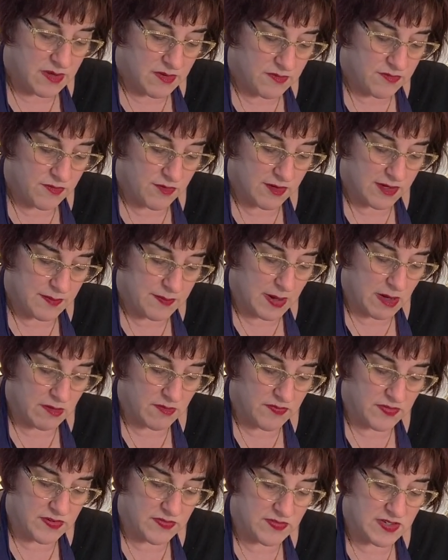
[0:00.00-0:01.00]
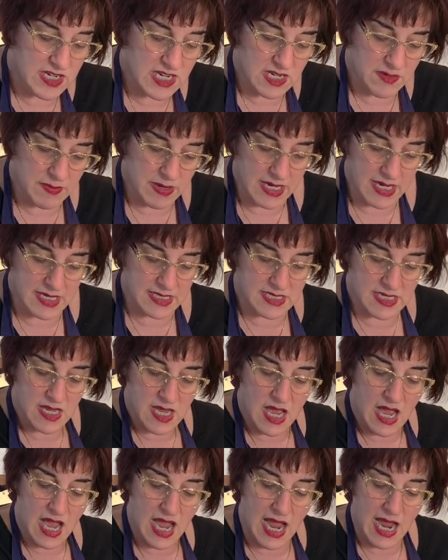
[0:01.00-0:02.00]
for about 15 minutes.
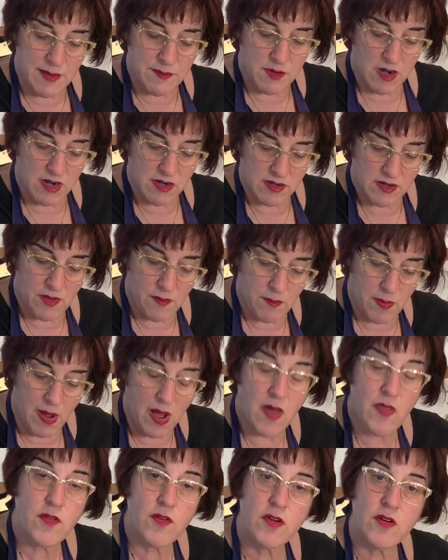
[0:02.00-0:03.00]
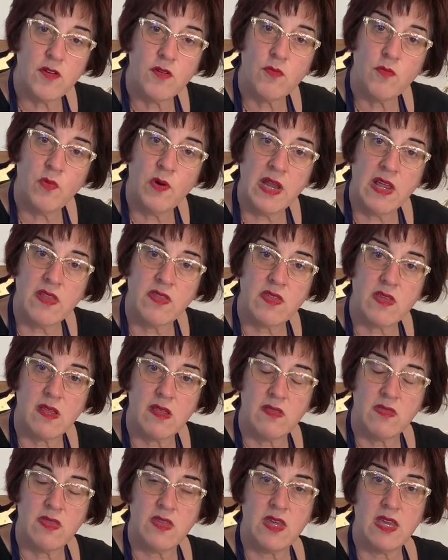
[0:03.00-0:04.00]
I'm not going to bother with
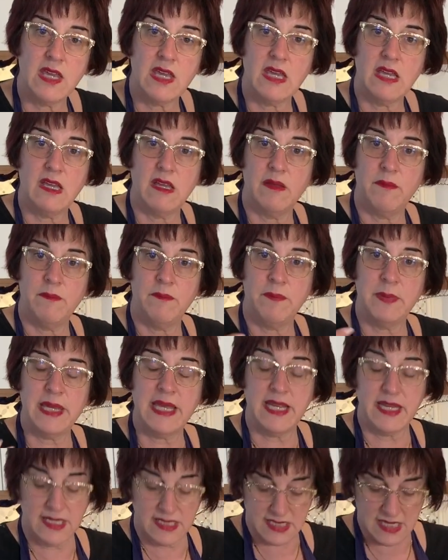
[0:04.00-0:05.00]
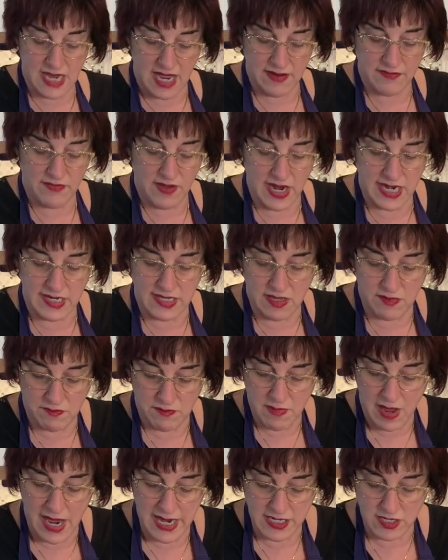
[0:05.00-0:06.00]
the beans. I find that
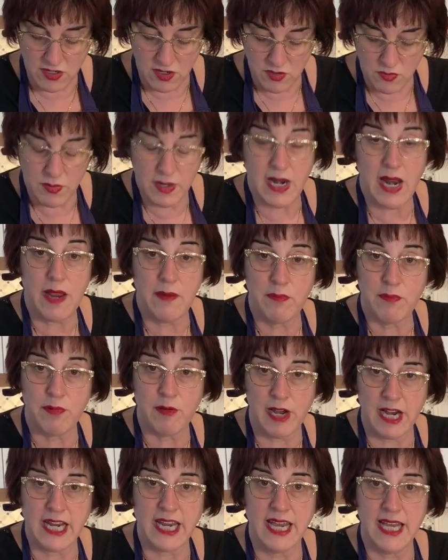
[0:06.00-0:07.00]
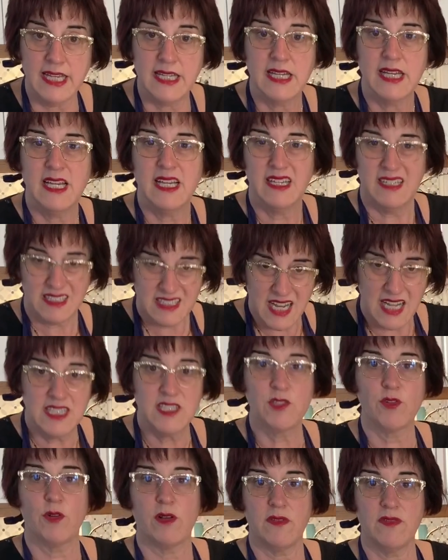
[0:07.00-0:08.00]
my dough, when I prick it, does
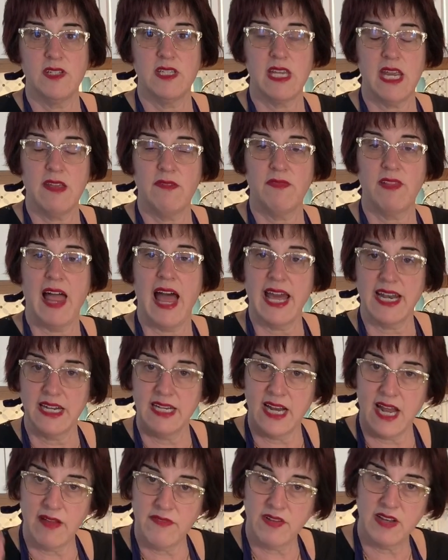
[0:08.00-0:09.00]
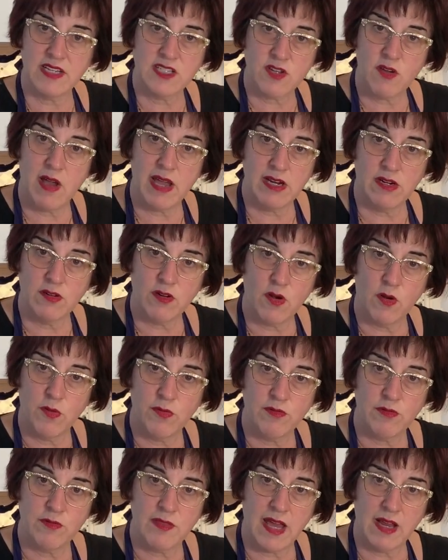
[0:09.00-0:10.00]
sort of stay flat enough, and so I don't go
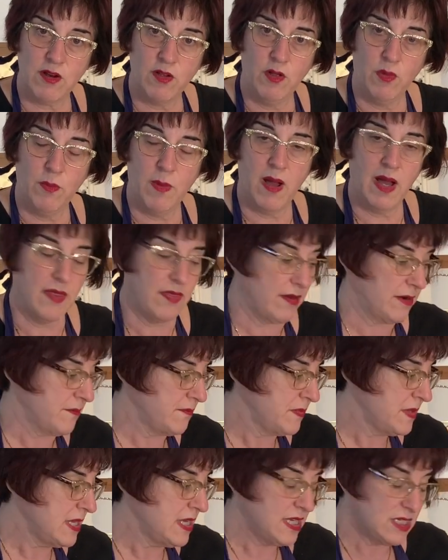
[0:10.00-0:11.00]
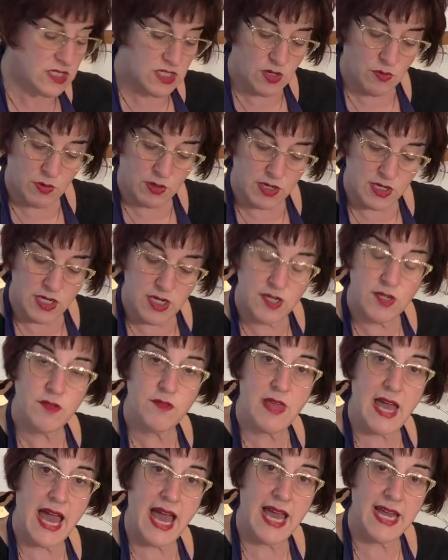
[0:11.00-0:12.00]
through that whole bother. So we're going to do
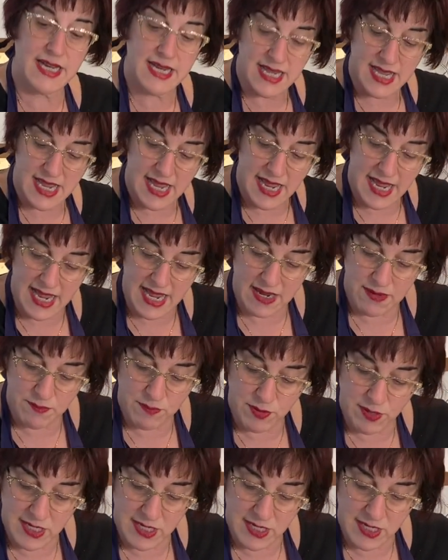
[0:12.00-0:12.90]
that, put